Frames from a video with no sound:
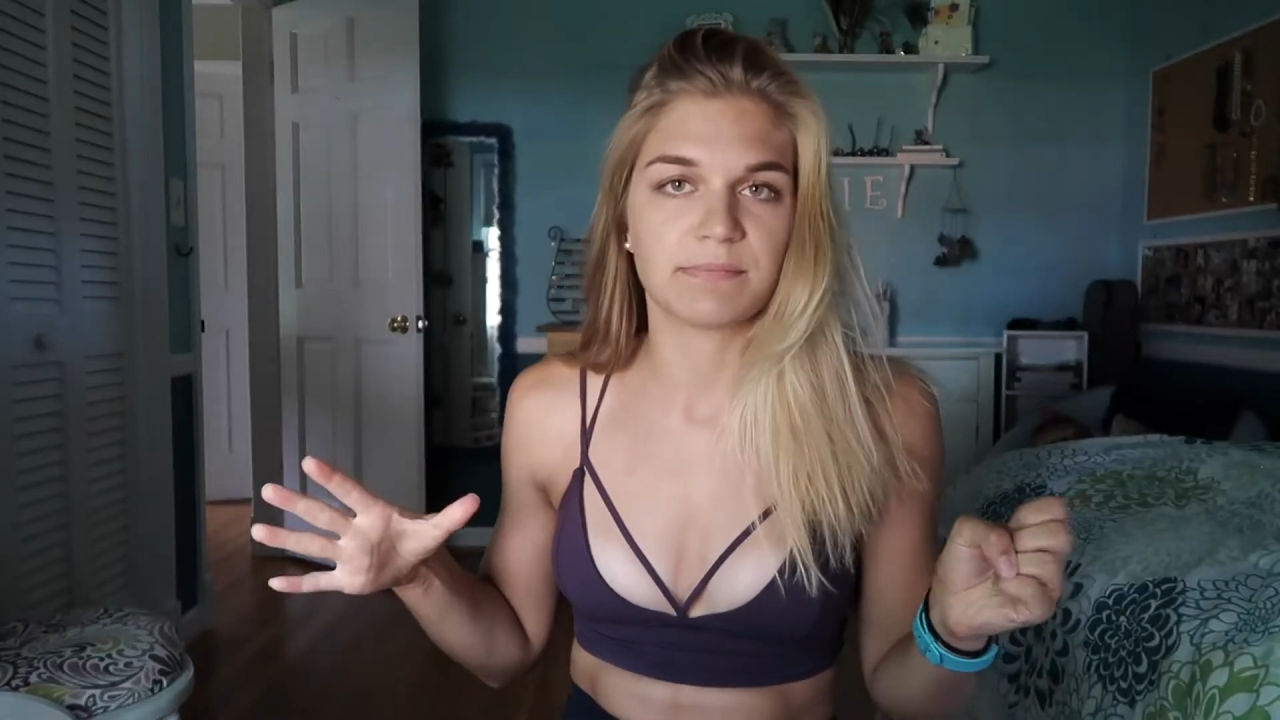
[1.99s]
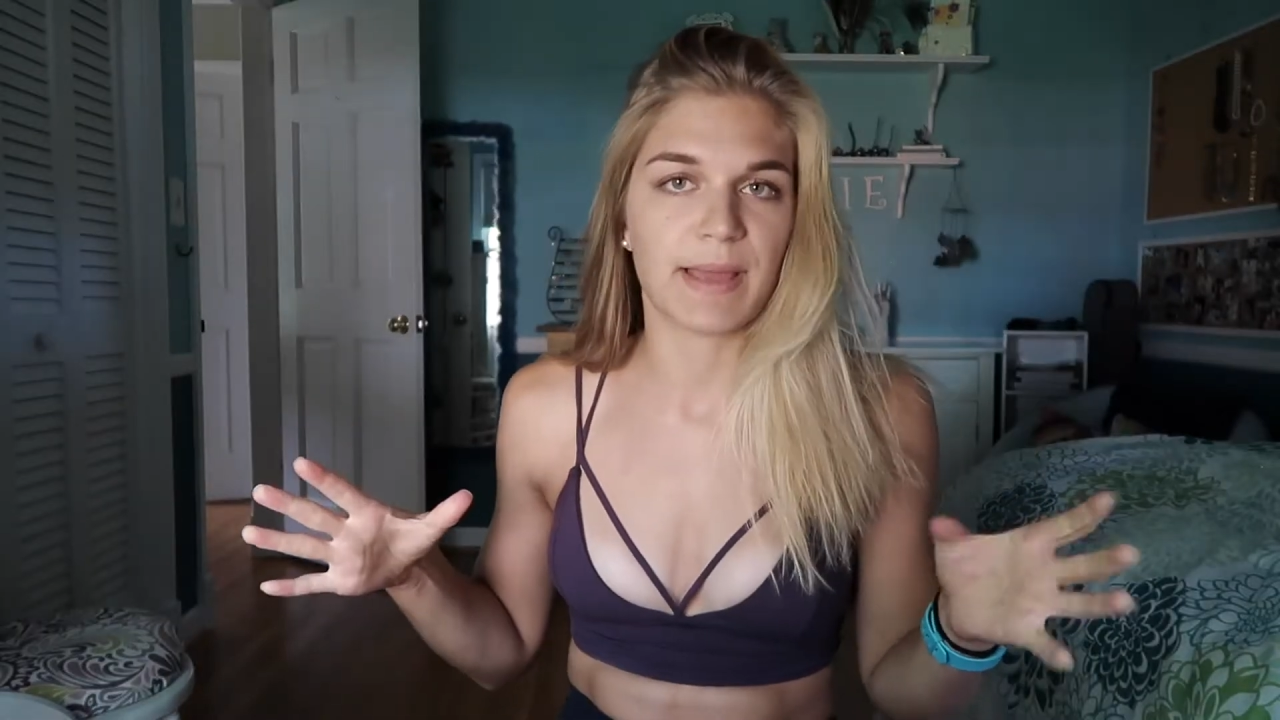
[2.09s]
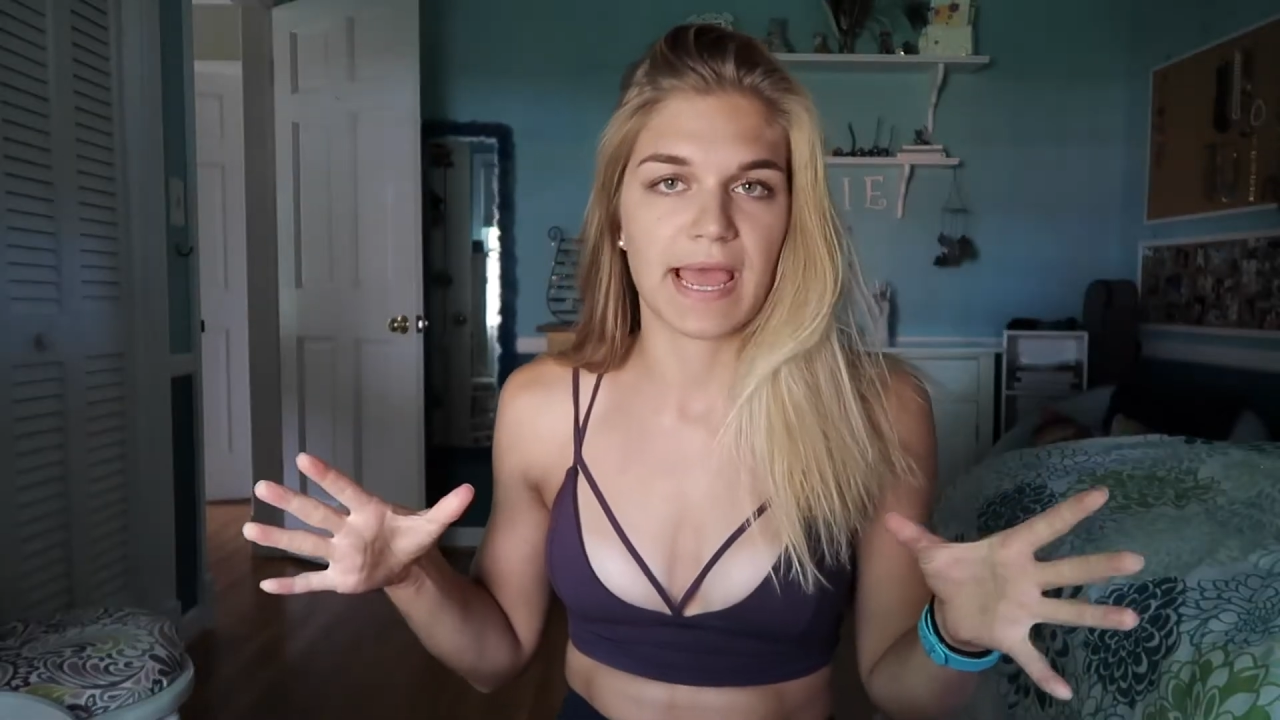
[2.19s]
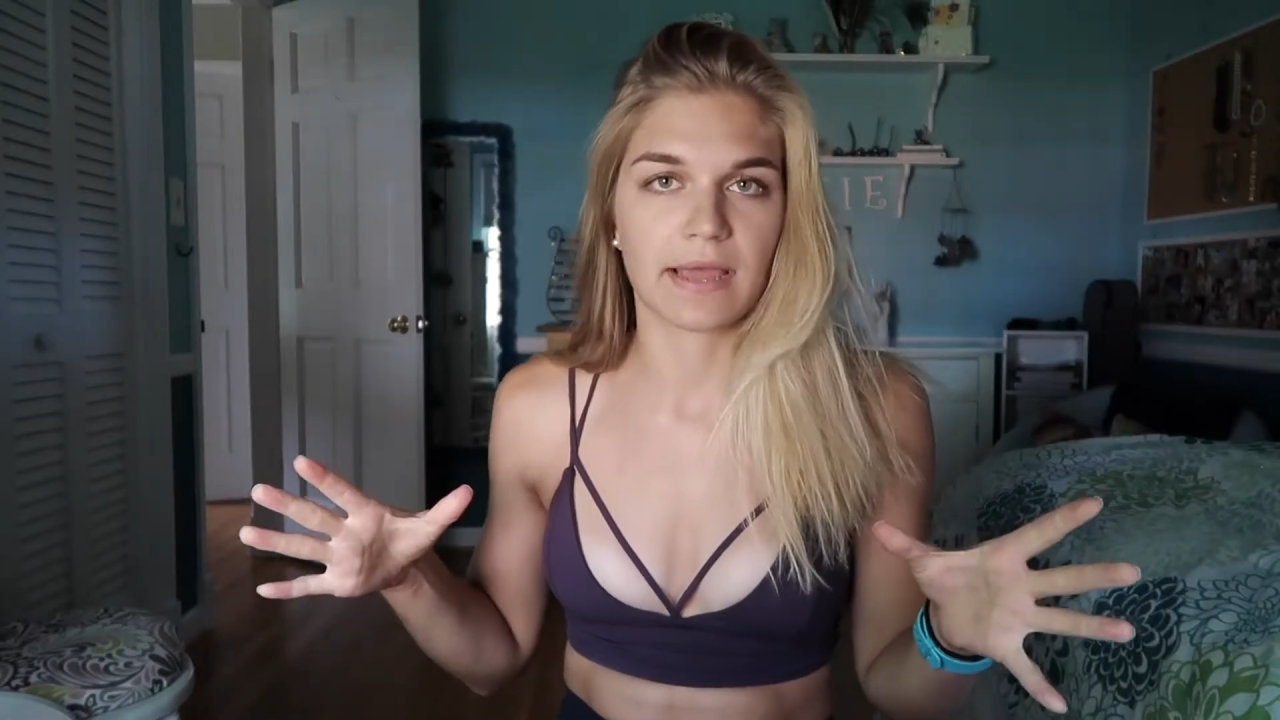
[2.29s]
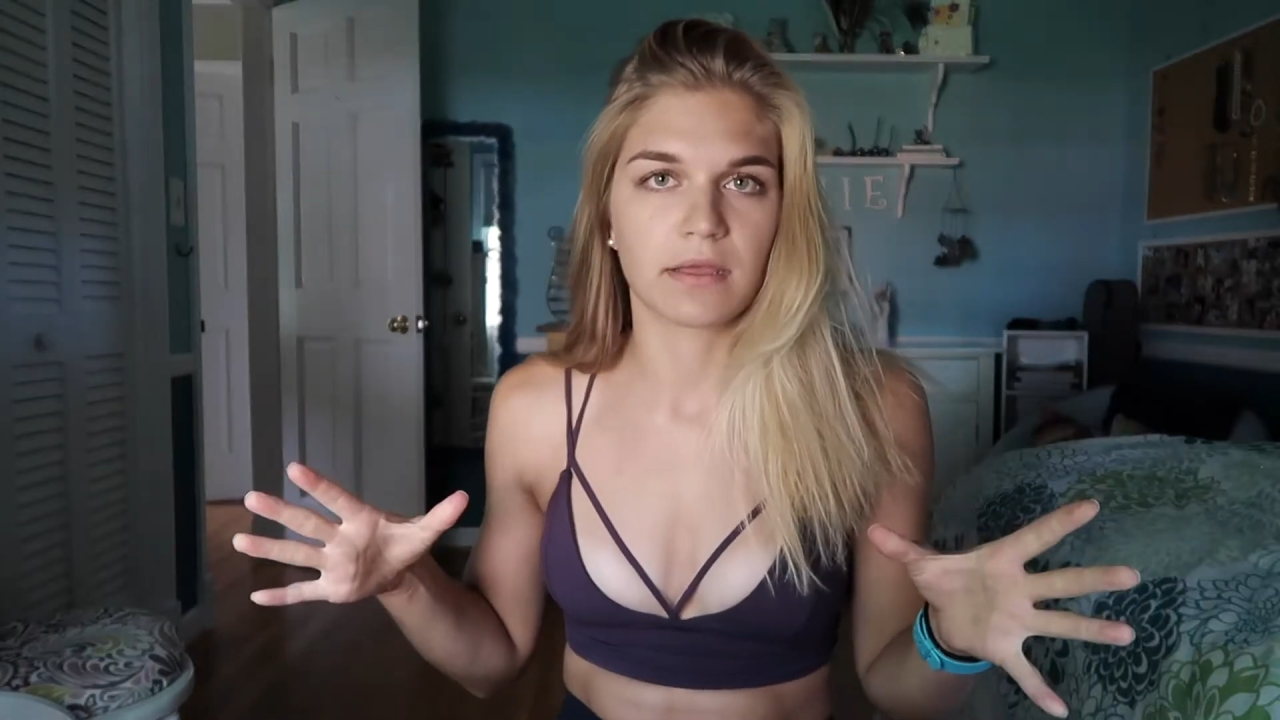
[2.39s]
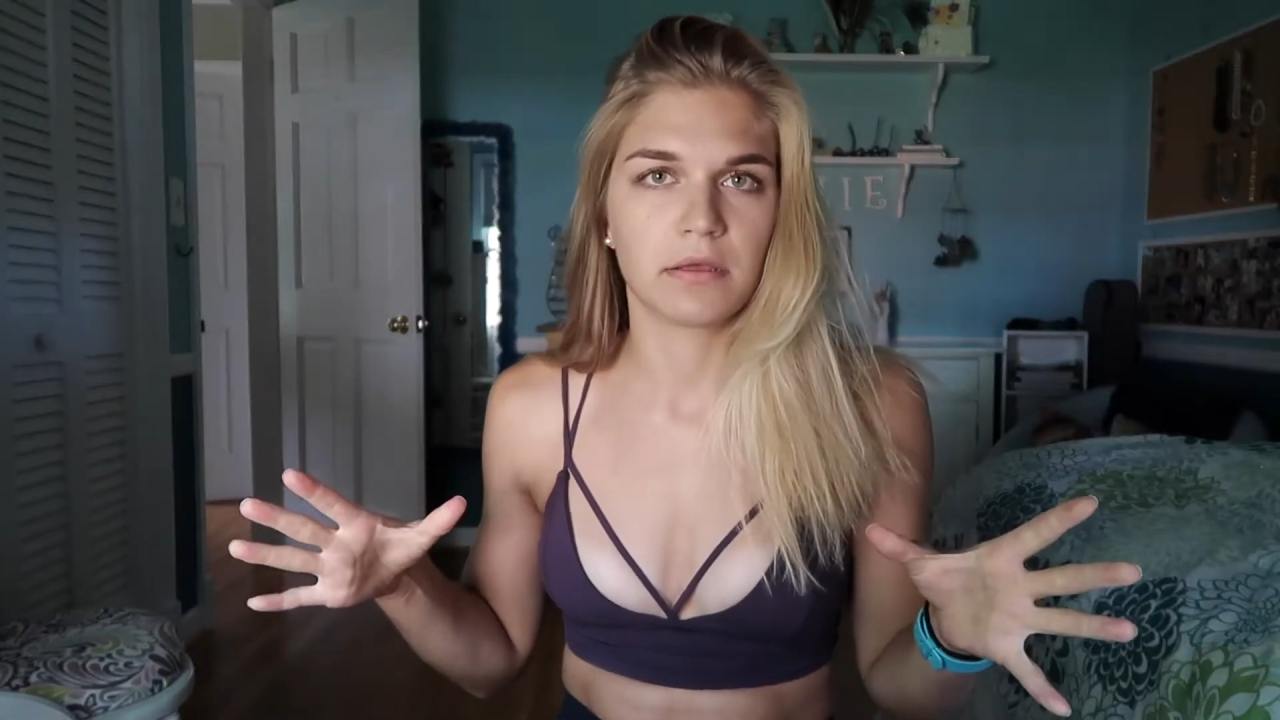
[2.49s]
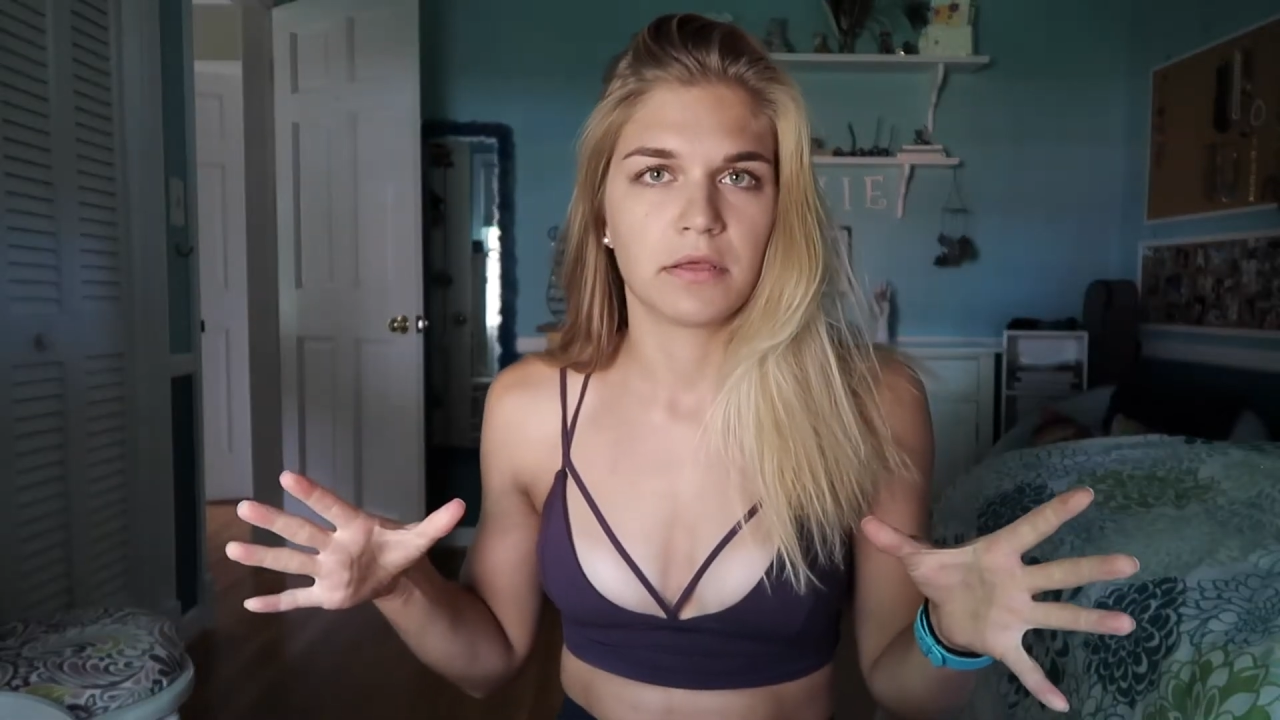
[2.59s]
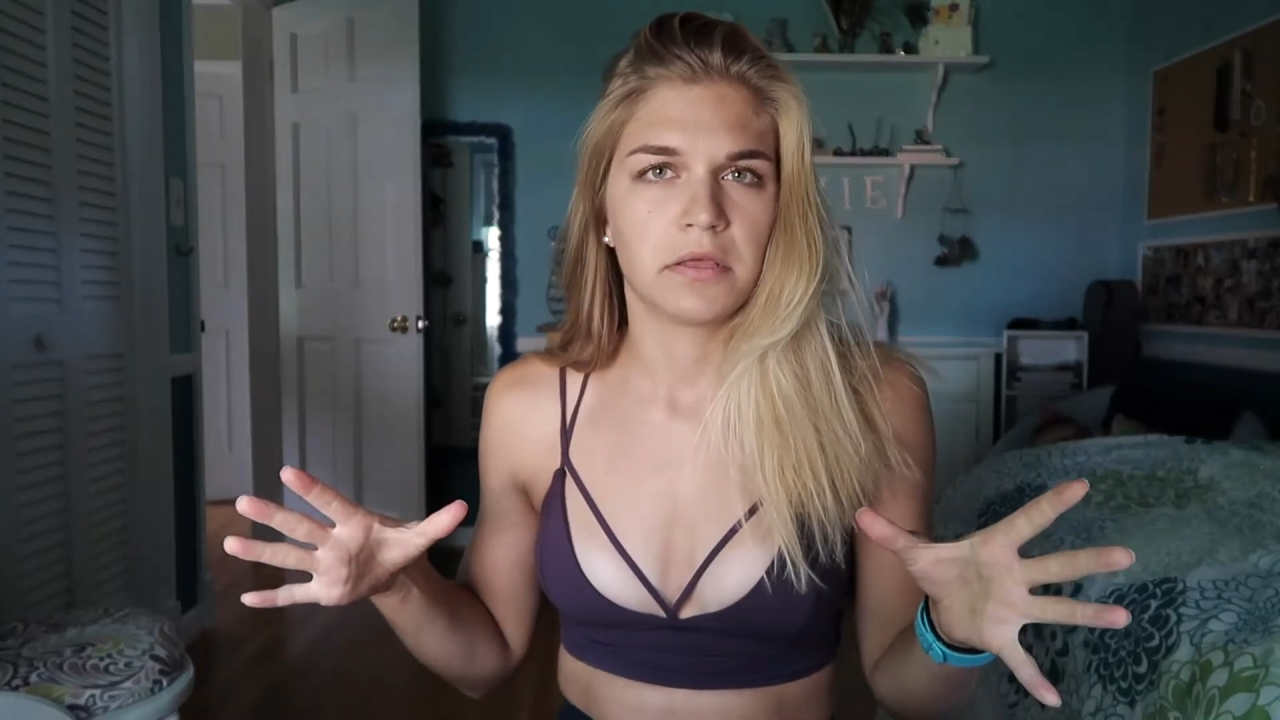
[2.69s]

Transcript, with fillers: and back.